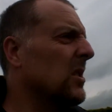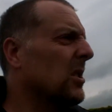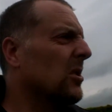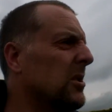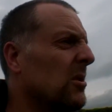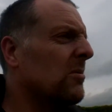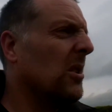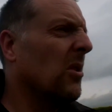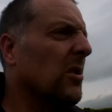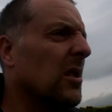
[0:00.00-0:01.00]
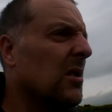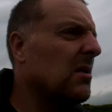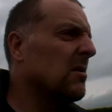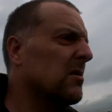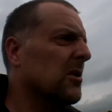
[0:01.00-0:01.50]
Got no dog,
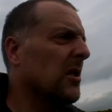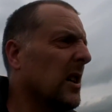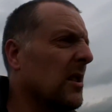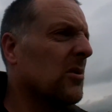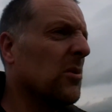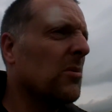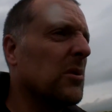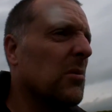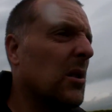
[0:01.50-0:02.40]
so I can't talk to